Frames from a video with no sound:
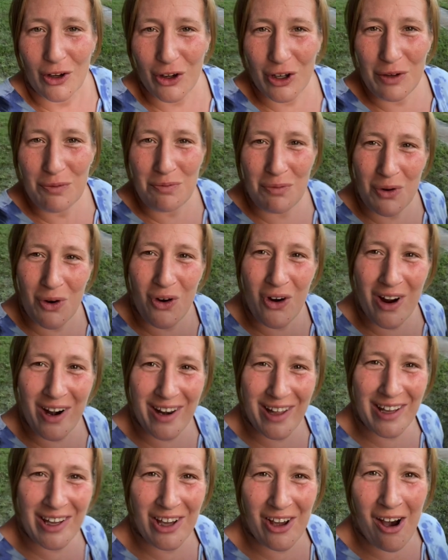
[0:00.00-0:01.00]
Good
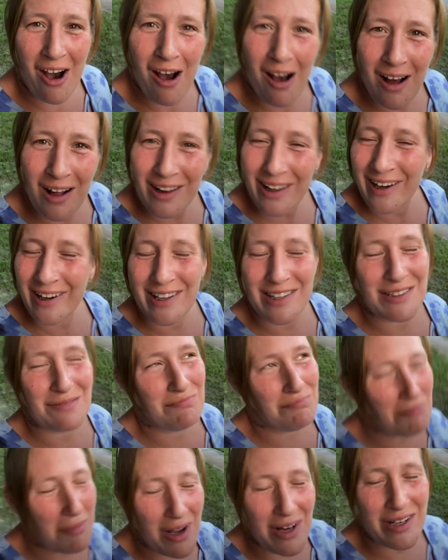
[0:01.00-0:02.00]
morning, y'all. It is
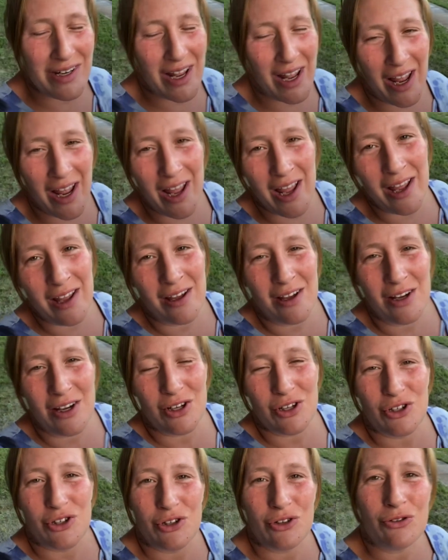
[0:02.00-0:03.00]
Monday,
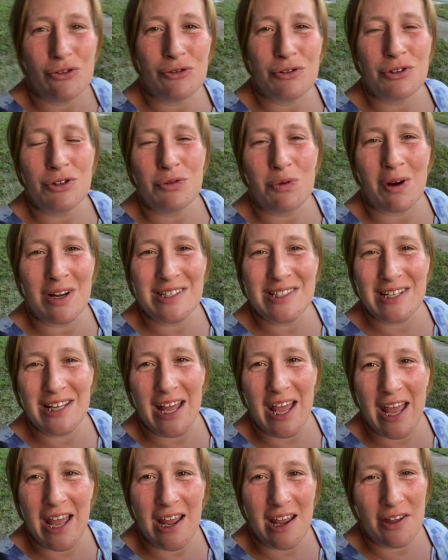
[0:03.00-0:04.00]
June
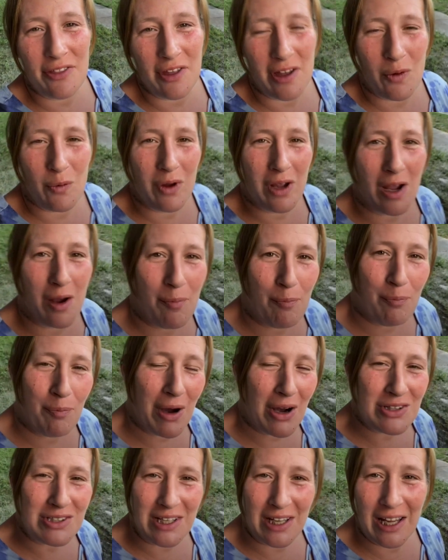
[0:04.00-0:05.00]
28th, and we are
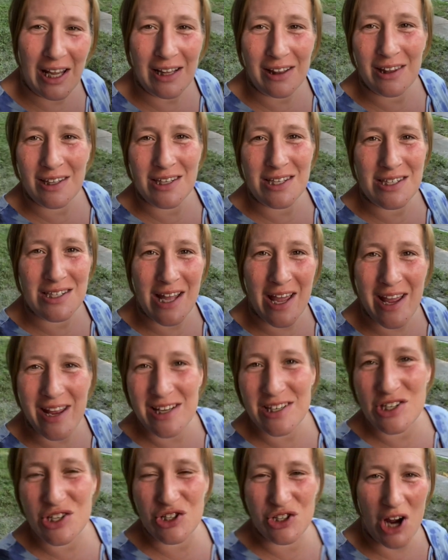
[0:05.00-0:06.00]
about to get this day
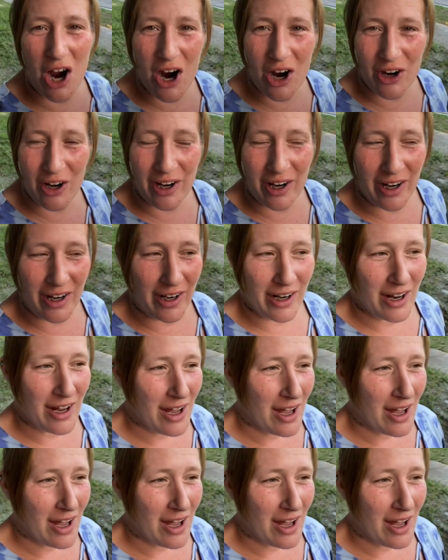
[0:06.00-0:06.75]
started.